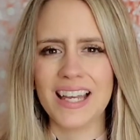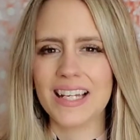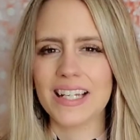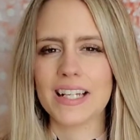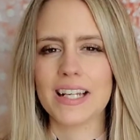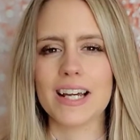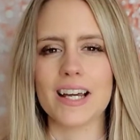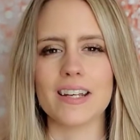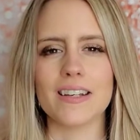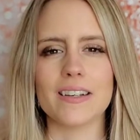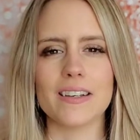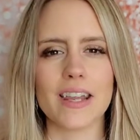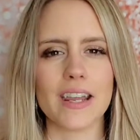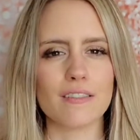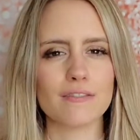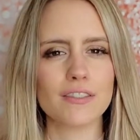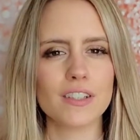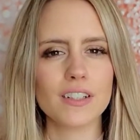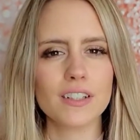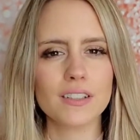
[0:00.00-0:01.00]
can
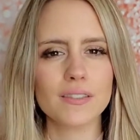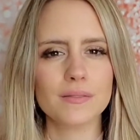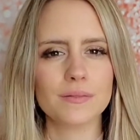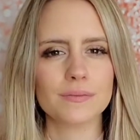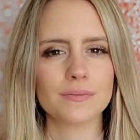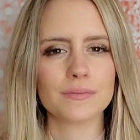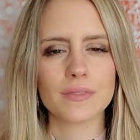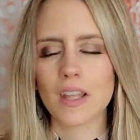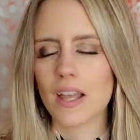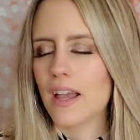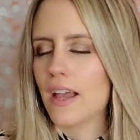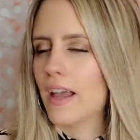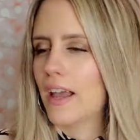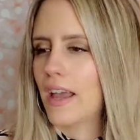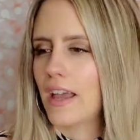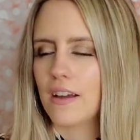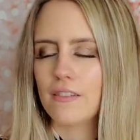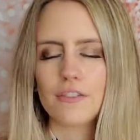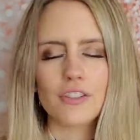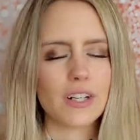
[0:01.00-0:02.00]
never,
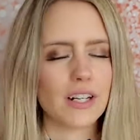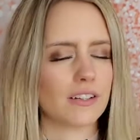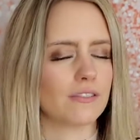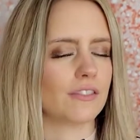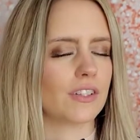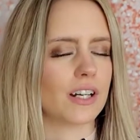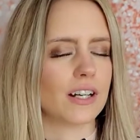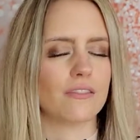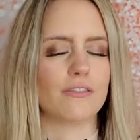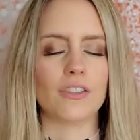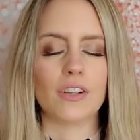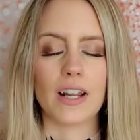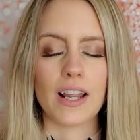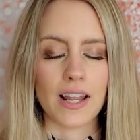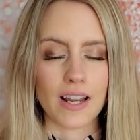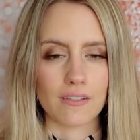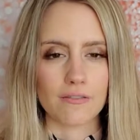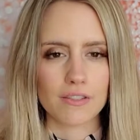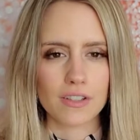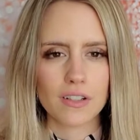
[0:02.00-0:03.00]
ever, ever, ever,
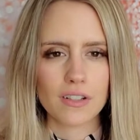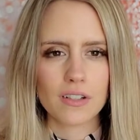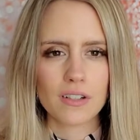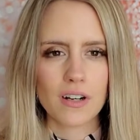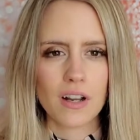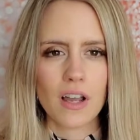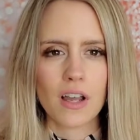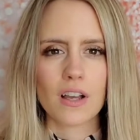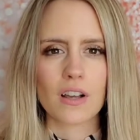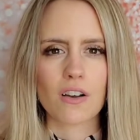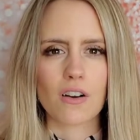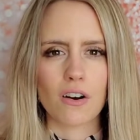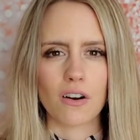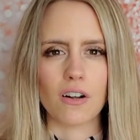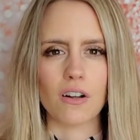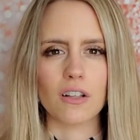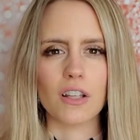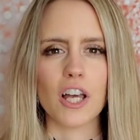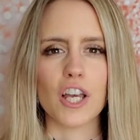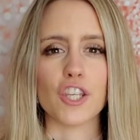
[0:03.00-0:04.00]
ever
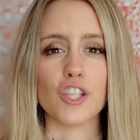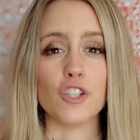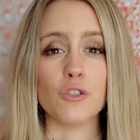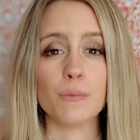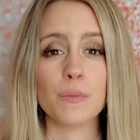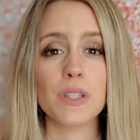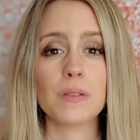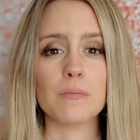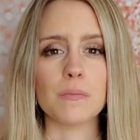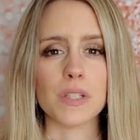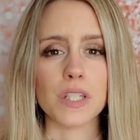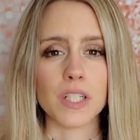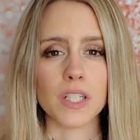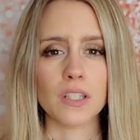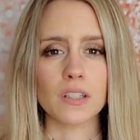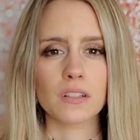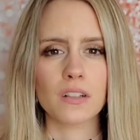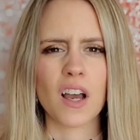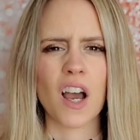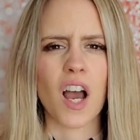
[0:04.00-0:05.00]
call a human
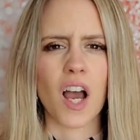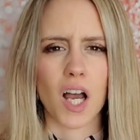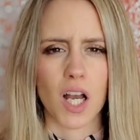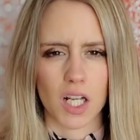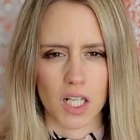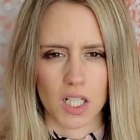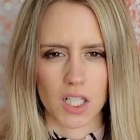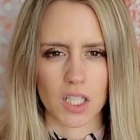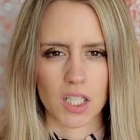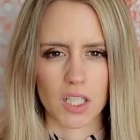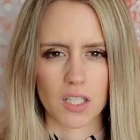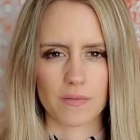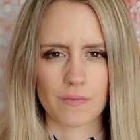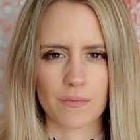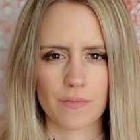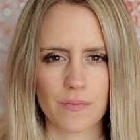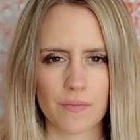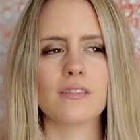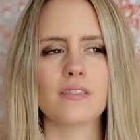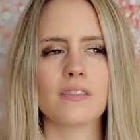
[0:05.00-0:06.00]
being ugly.
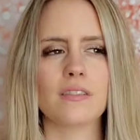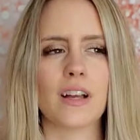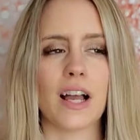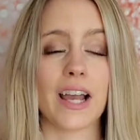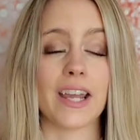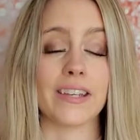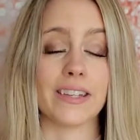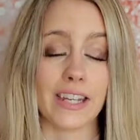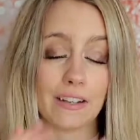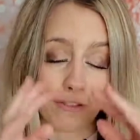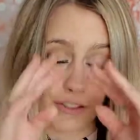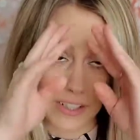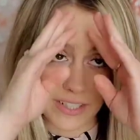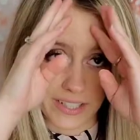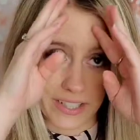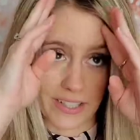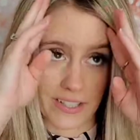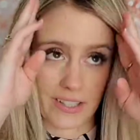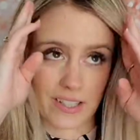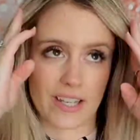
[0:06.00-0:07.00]
I never
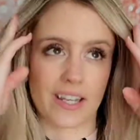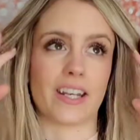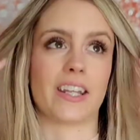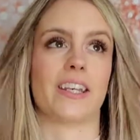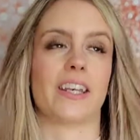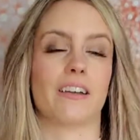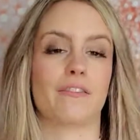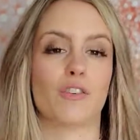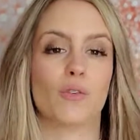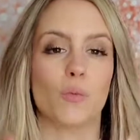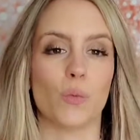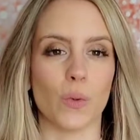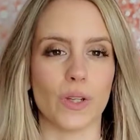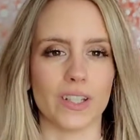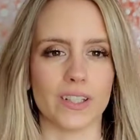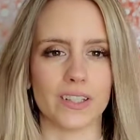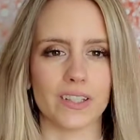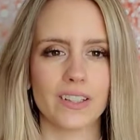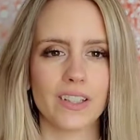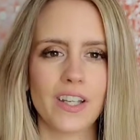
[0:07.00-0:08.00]
did, and I never
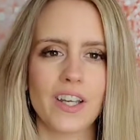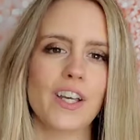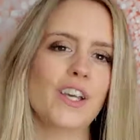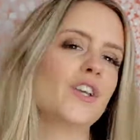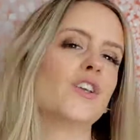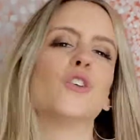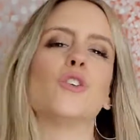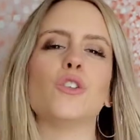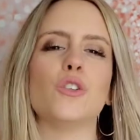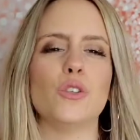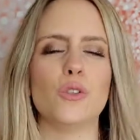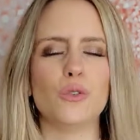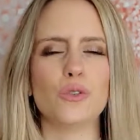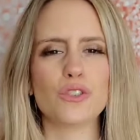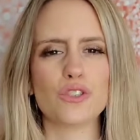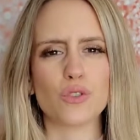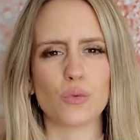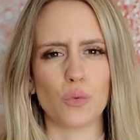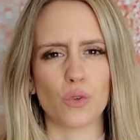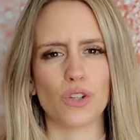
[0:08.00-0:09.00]
will, use
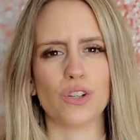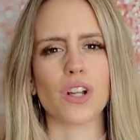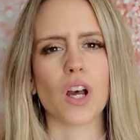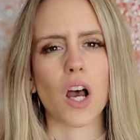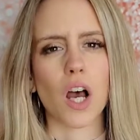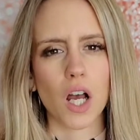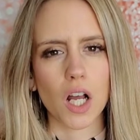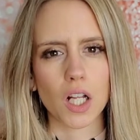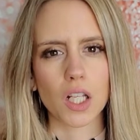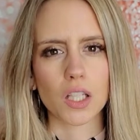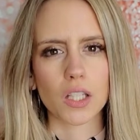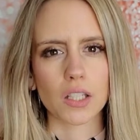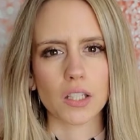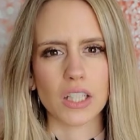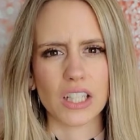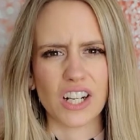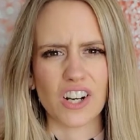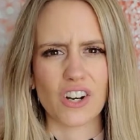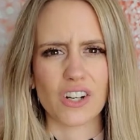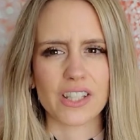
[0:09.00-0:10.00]
the word ugly
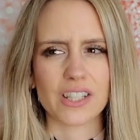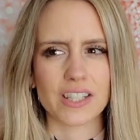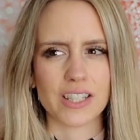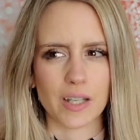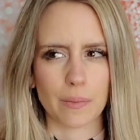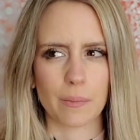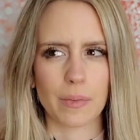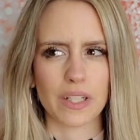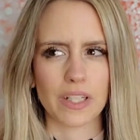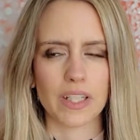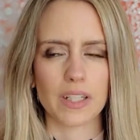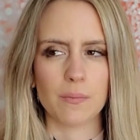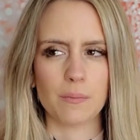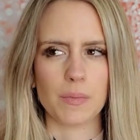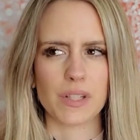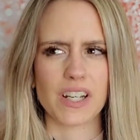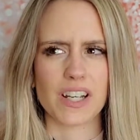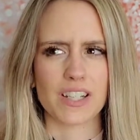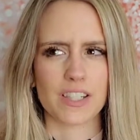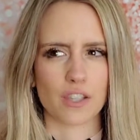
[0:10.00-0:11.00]
on somebody
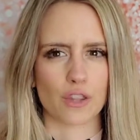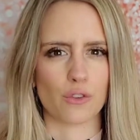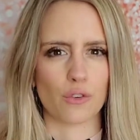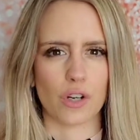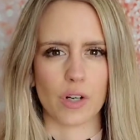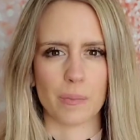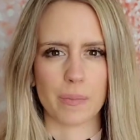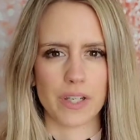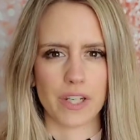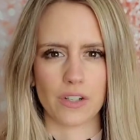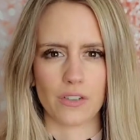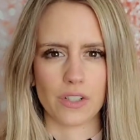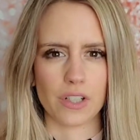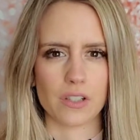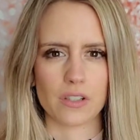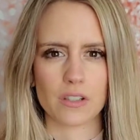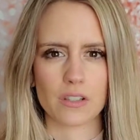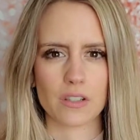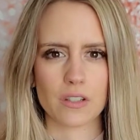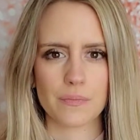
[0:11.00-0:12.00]
because of their
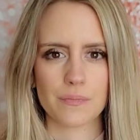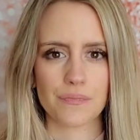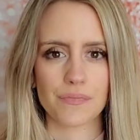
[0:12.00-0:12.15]
appearance.